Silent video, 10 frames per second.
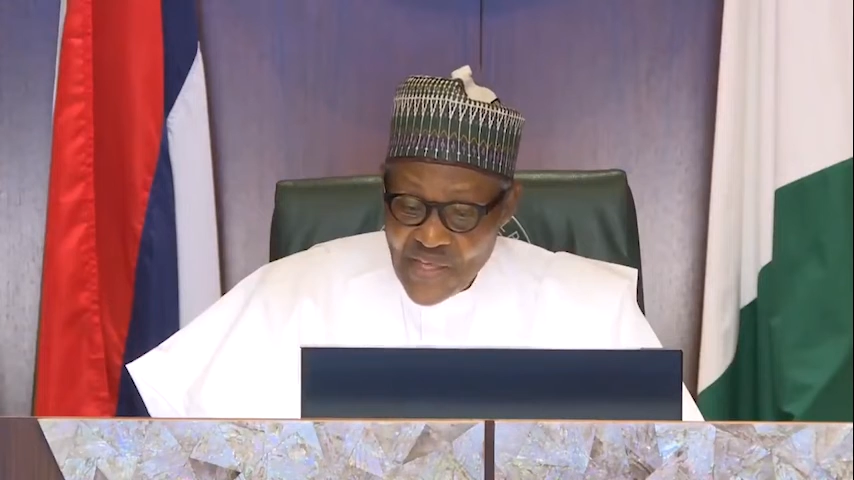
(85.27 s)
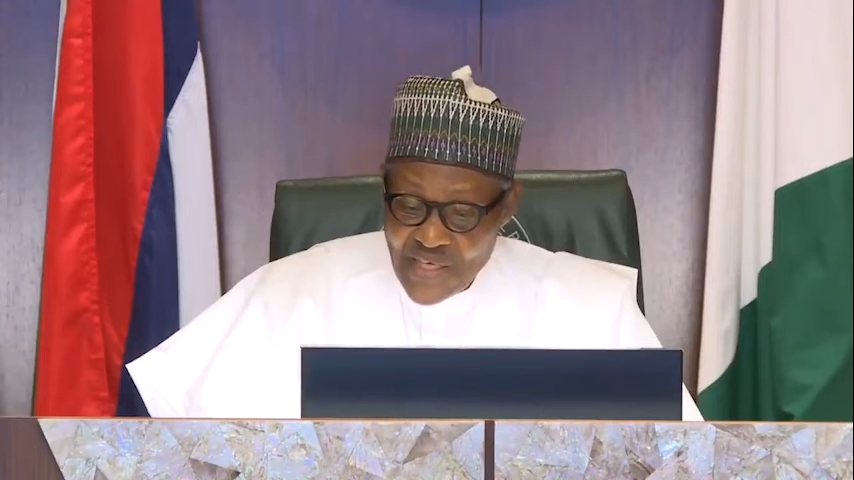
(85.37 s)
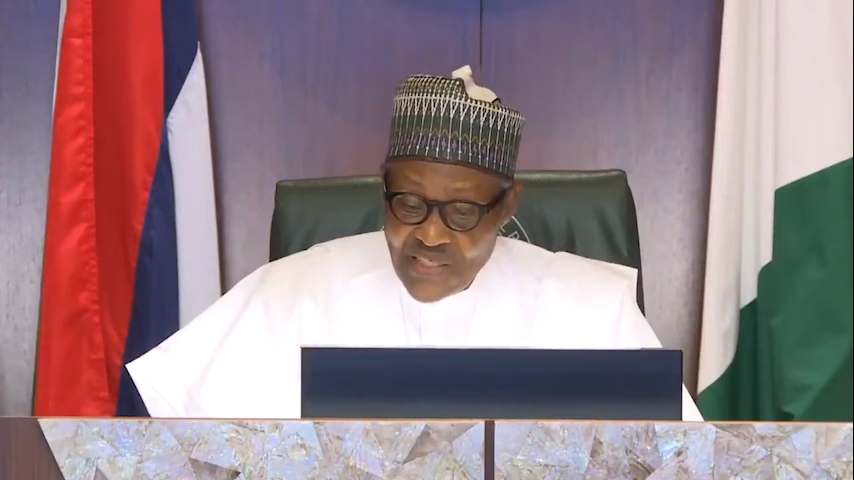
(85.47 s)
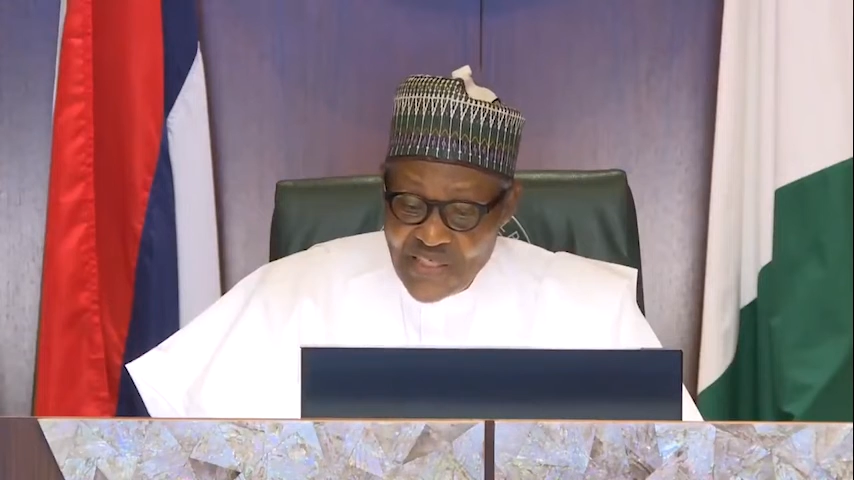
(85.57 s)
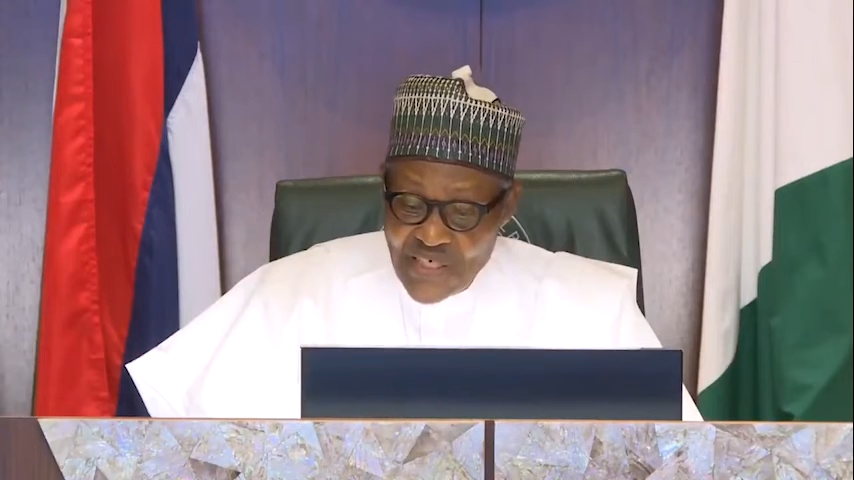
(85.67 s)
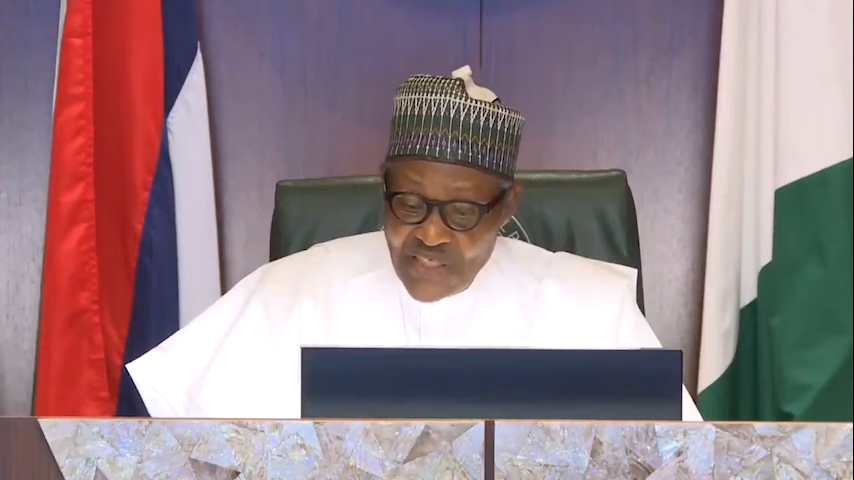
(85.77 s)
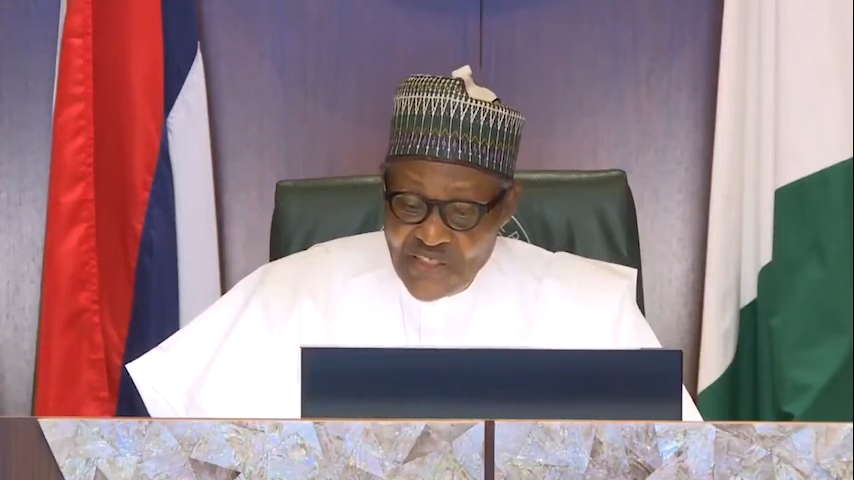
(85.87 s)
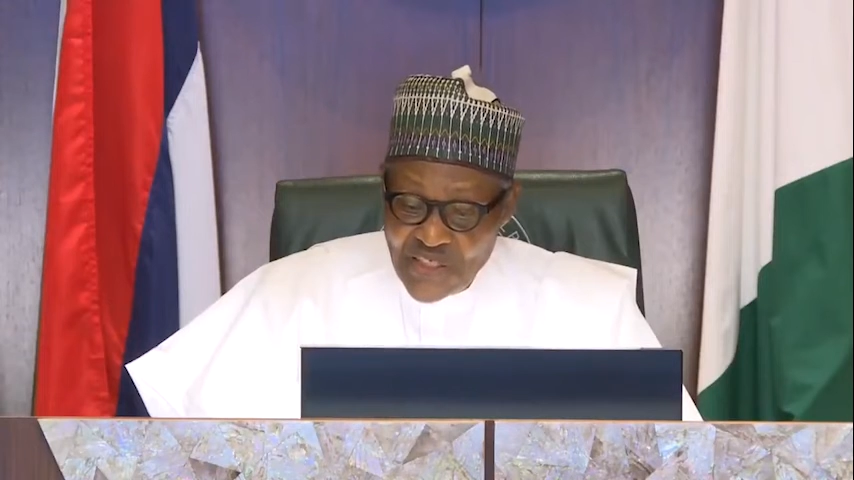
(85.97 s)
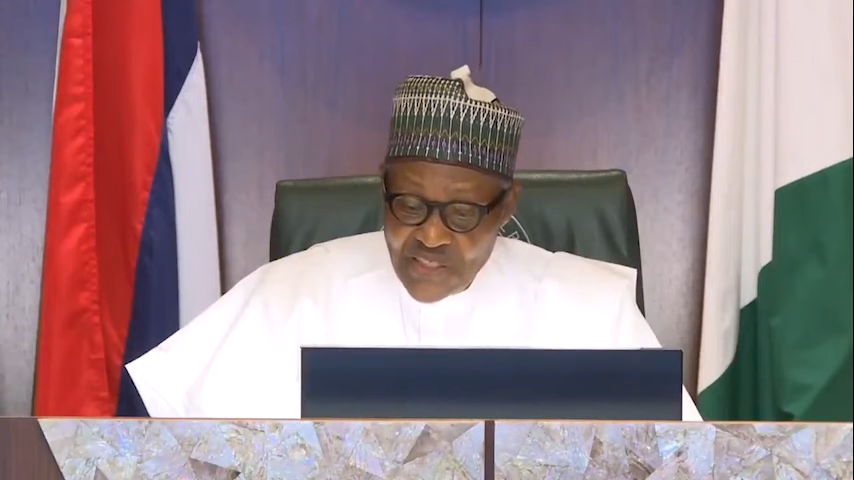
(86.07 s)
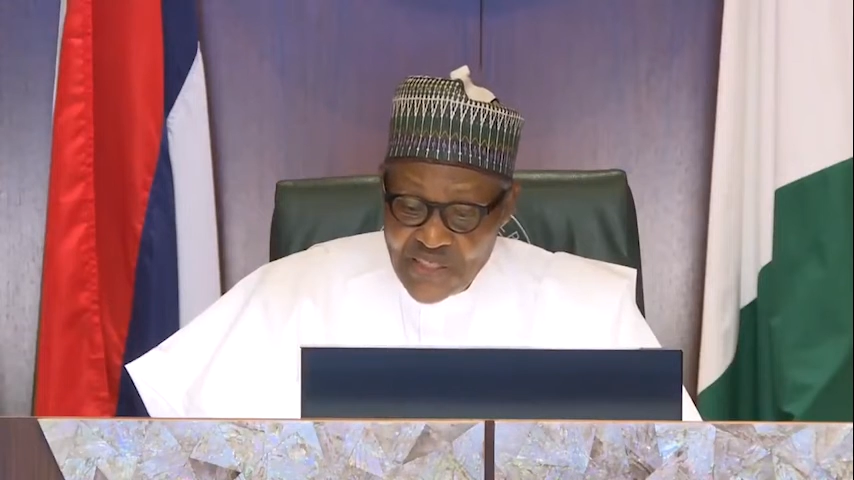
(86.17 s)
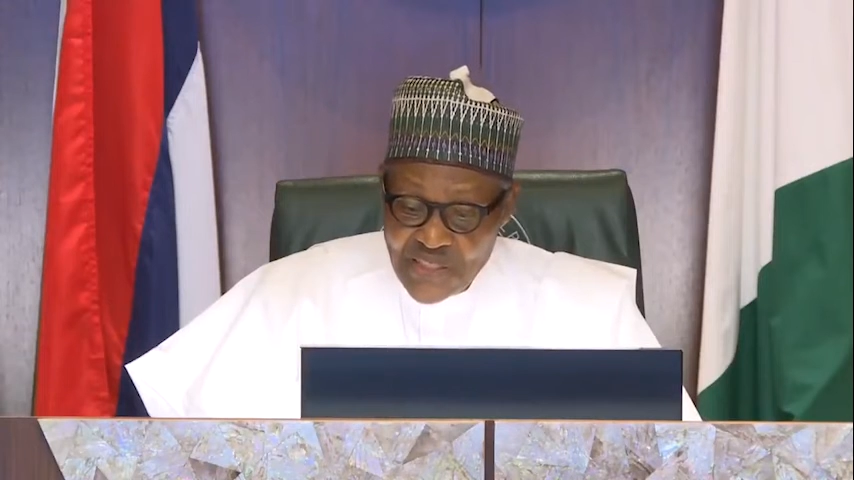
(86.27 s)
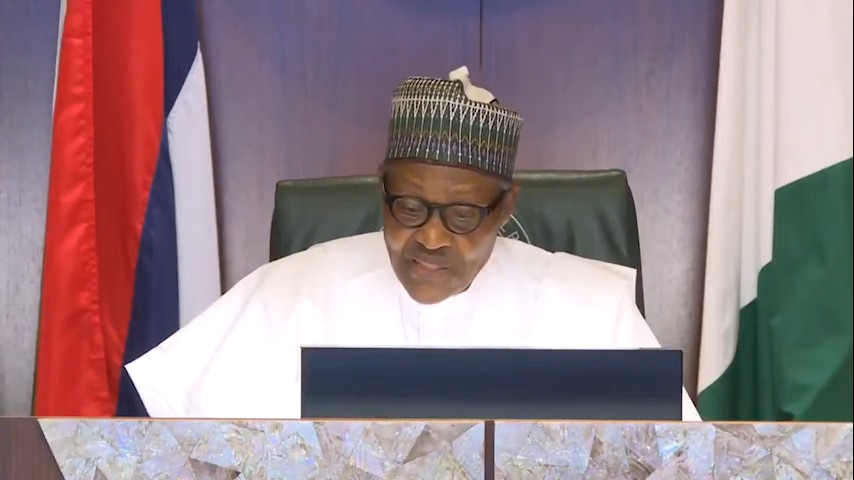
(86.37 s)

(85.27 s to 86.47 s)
and diligent